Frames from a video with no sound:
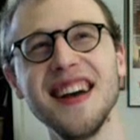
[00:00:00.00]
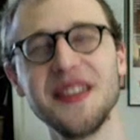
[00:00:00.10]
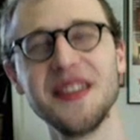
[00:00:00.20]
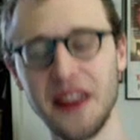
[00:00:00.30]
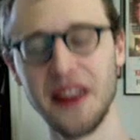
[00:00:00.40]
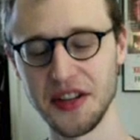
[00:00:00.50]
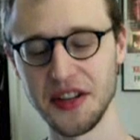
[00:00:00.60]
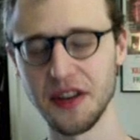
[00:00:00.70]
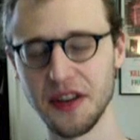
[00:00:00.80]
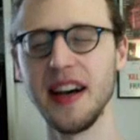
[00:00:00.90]
and so then I was
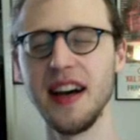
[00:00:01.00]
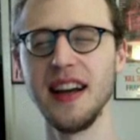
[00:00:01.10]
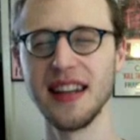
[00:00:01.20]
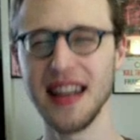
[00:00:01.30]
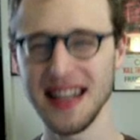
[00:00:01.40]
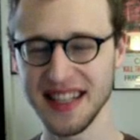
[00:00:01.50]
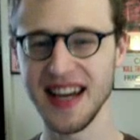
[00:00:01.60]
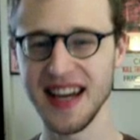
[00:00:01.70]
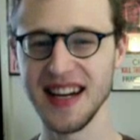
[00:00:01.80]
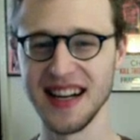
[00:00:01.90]
like, okay, less
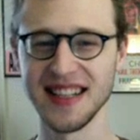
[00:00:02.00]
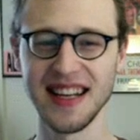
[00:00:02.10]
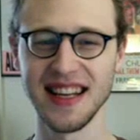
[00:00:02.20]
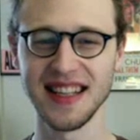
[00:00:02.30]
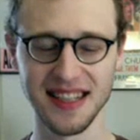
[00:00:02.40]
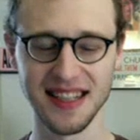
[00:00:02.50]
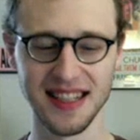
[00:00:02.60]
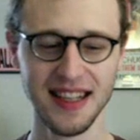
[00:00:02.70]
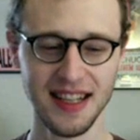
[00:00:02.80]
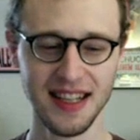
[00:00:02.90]
chaos. Let's,
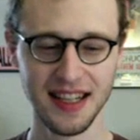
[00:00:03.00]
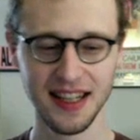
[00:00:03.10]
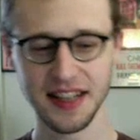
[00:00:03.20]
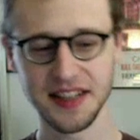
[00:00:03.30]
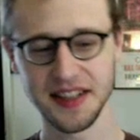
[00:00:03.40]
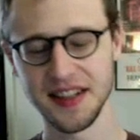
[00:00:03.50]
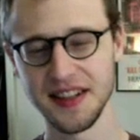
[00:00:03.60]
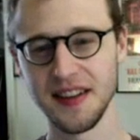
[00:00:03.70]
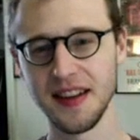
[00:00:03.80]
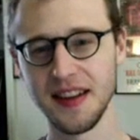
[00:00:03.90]
uh, let's,
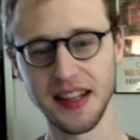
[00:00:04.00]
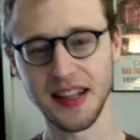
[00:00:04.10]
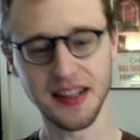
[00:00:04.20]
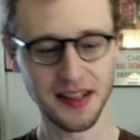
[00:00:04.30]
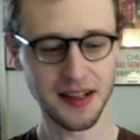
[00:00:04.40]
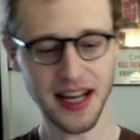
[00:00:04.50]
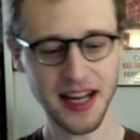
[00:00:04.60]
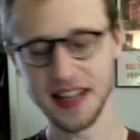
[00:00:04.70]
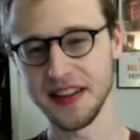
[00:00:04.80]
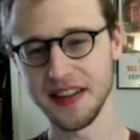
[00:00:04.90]
uh, like, uh,
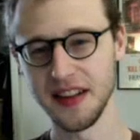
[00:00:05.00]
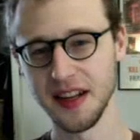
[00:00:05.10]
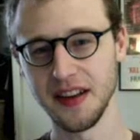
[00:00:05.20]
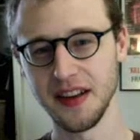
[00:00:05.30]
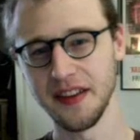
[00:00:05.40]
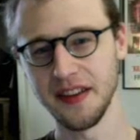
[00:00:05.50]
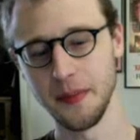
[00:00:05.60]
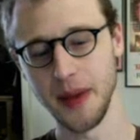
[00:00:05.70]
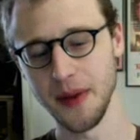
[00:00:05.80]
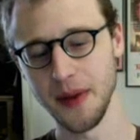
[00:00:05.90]
tie it to the, the
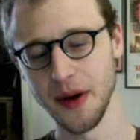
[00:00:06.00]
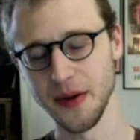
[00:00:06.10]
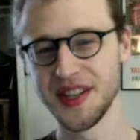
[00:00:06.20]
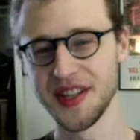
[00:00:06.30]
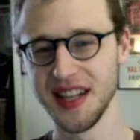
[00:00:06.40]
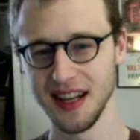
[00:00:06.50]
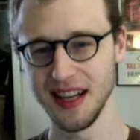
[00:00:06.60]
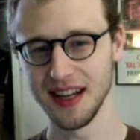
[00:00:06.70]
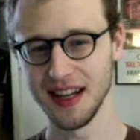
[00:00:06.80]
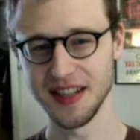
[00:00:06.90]
bedpost.
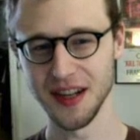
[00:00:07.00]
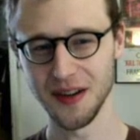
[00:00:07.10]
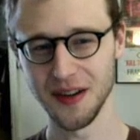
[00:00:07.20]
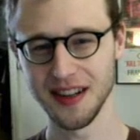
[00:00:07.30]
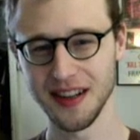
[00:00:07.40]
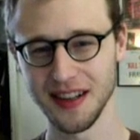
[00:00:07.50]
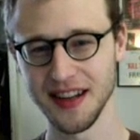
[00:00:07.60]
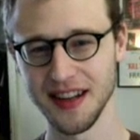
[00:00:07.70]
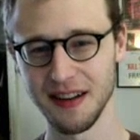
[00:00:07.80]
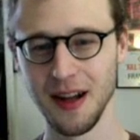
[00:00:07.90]
Uh, so it's
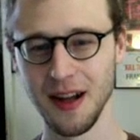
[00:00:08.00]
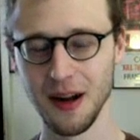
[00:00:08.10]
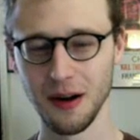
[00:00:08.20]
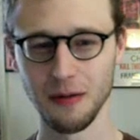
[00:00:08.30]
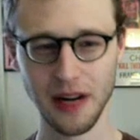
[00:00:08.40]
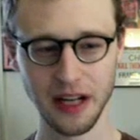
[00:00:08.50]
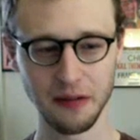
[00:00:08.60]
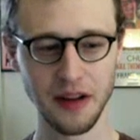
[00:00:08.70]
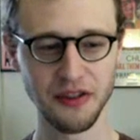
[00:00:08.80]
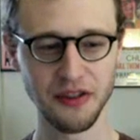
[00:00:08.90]
not running
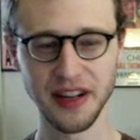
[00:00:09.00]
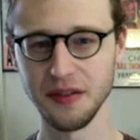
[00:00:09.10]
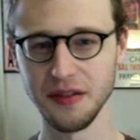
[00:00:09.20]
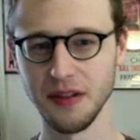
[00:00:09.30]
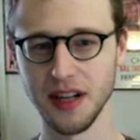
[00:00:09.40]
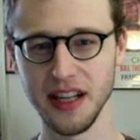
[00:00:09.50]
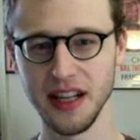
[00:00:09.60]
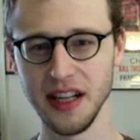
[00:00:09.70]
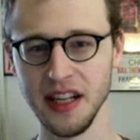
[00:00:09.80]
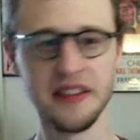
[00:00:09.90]
around trying to uh,
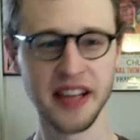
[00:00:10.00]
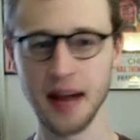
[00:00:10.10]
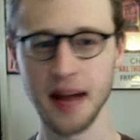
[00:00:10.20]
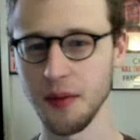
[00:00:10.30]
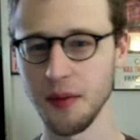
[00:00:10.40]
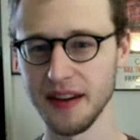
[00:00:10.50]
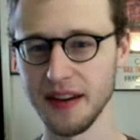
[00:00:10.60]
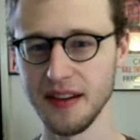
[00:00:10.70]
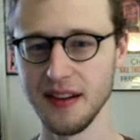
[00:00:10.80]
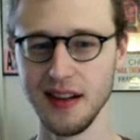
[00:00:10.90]
eat the
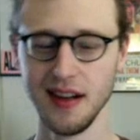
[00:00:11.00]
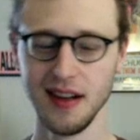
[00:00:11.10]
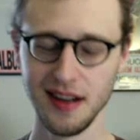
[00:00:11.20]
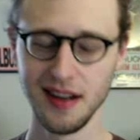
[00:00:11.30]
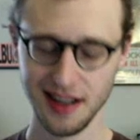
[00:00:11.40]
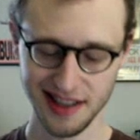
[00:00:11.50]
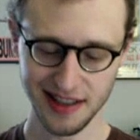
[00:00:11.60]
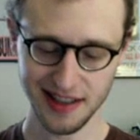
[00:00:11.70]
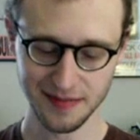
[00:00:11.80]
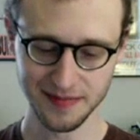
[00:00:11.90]
cameraman.
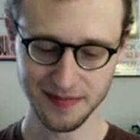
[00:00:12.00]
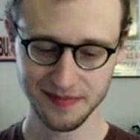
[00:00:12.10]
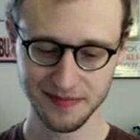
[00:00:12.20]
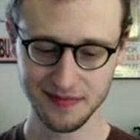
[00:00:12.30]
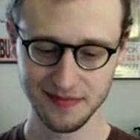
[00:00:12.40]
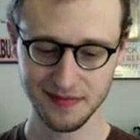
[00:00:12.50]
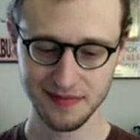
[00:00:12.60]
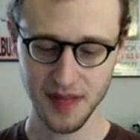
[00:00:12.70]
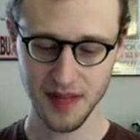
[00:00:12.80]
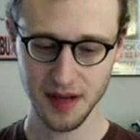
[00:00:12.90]
Um,
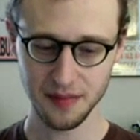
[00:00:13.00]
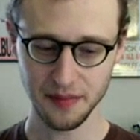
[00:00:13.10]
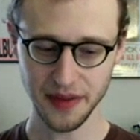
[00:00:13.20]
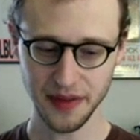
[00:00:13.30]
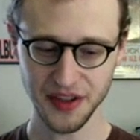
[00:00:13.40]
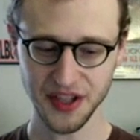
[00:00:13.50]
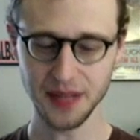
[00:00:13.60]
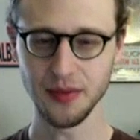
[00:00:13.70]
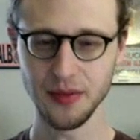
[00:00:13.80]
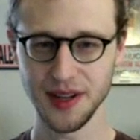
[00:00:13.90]
but the
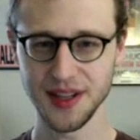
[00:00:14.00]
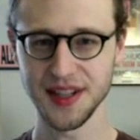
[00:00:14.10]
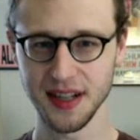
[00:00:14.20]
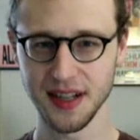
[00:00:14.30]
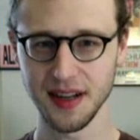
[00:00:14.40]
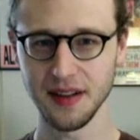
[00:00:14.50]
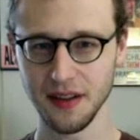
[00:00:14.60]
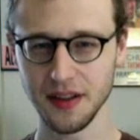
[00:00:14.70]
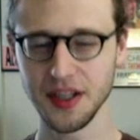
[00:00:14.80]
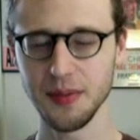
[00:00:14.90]
sheep was uh,
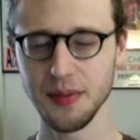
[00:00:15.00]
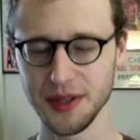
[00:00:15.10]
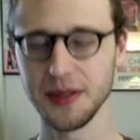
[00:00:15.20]
the sheep was a